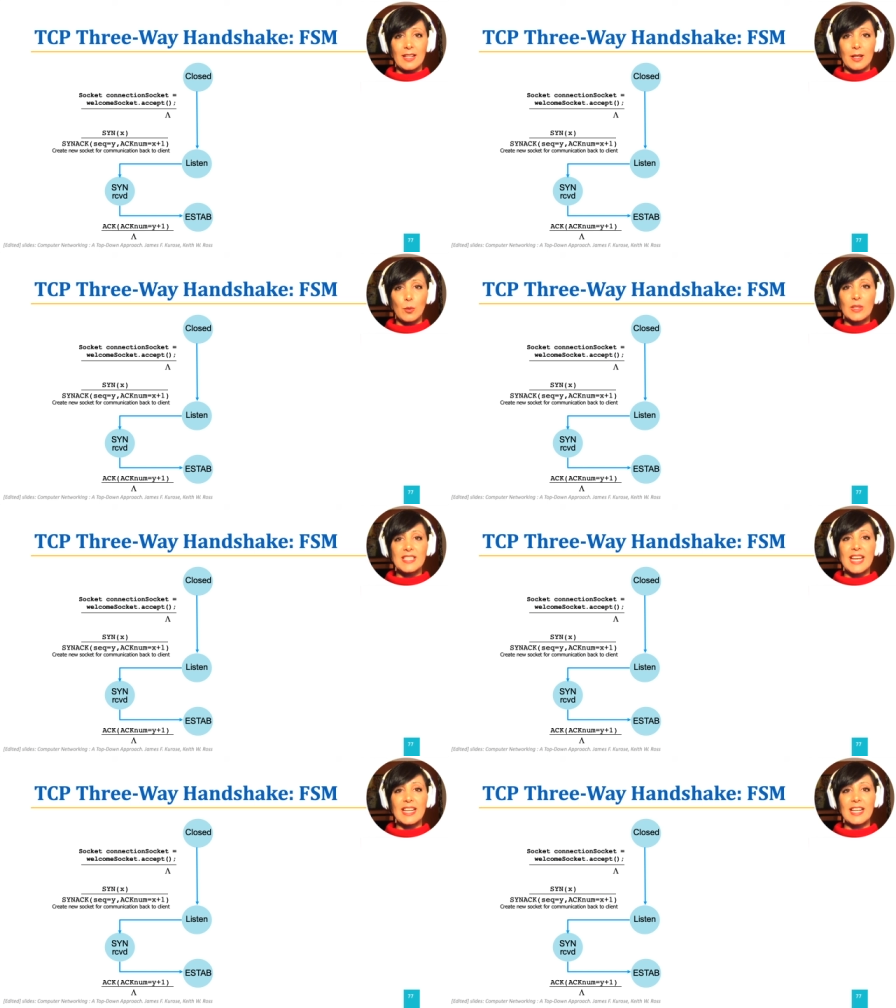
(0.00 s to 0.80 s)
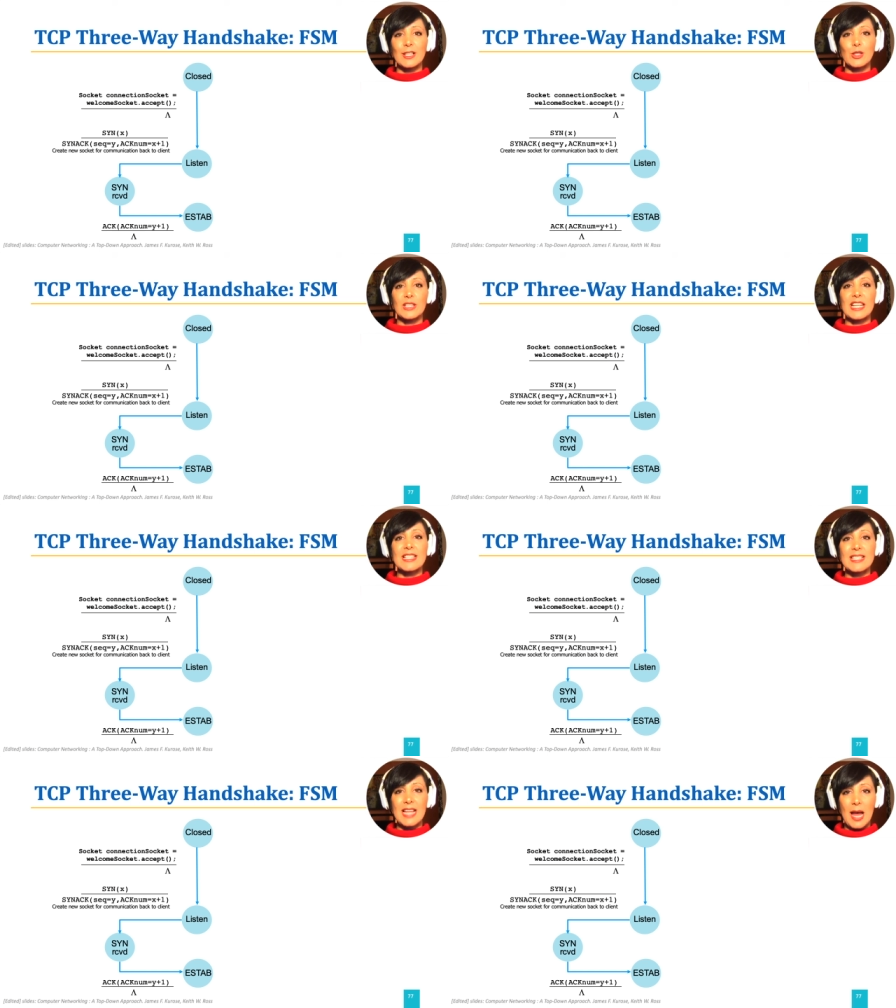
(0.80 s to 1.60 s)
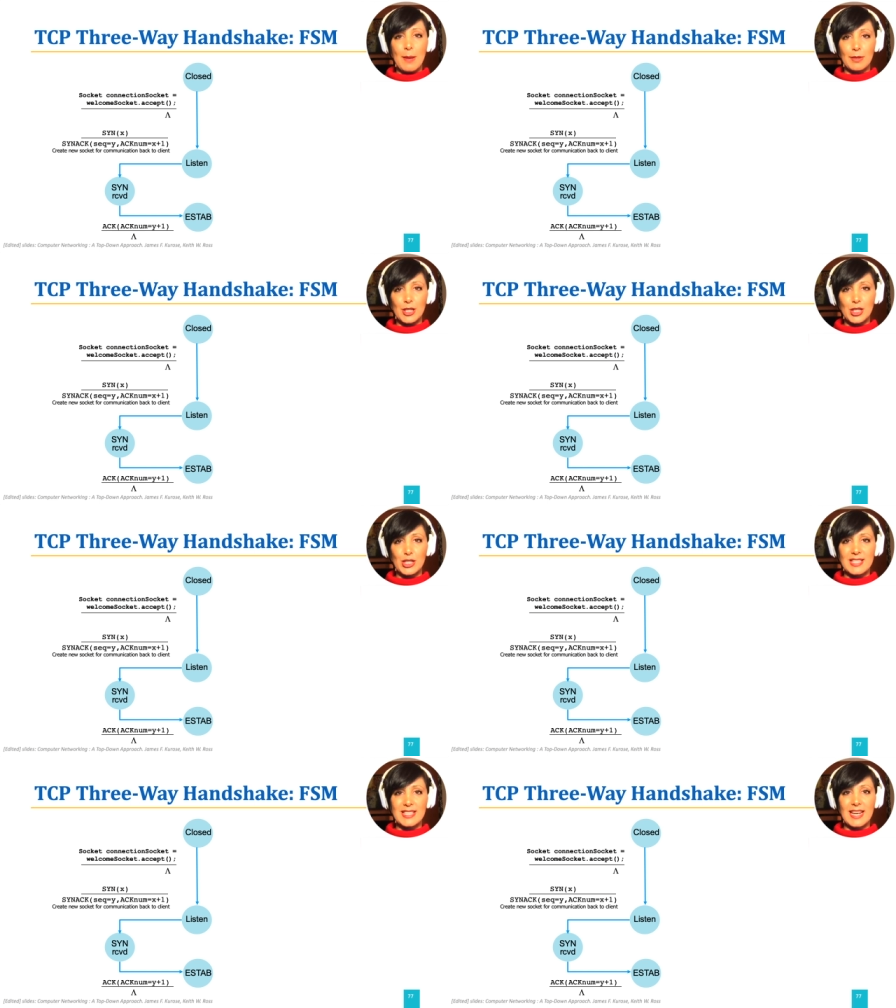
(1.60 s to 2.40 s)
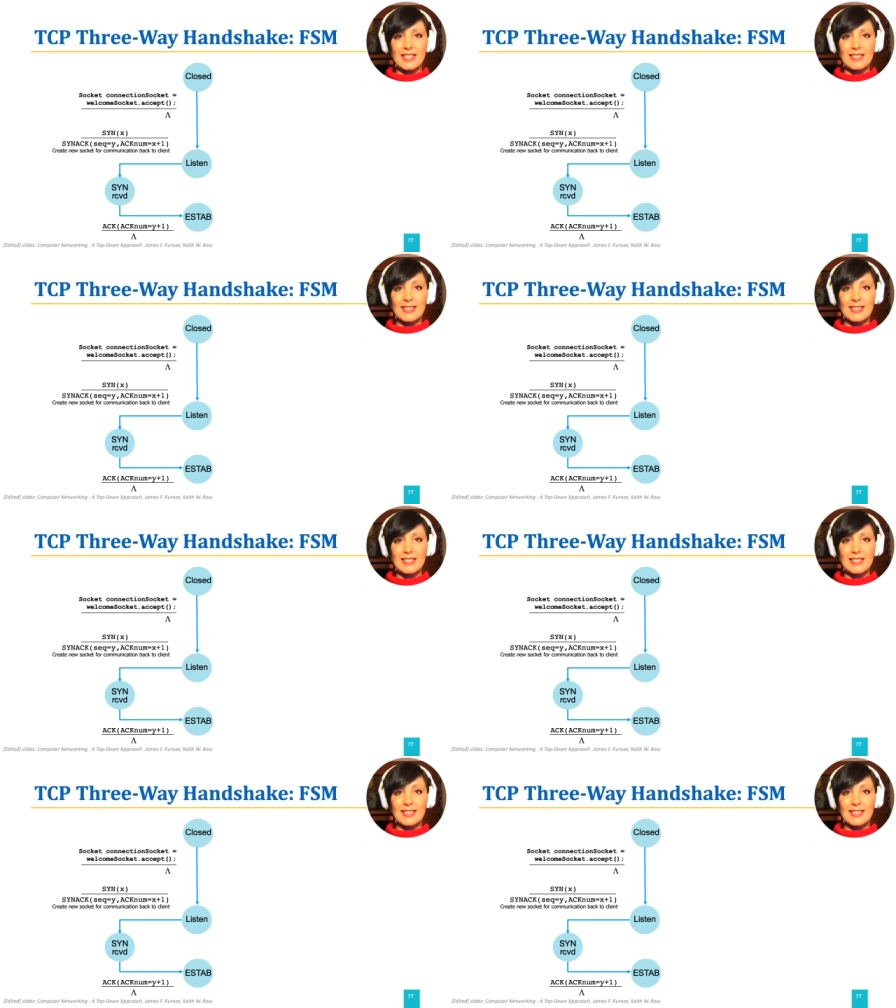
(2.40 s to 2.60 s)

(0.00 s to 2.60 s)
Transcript: will take it to the established state.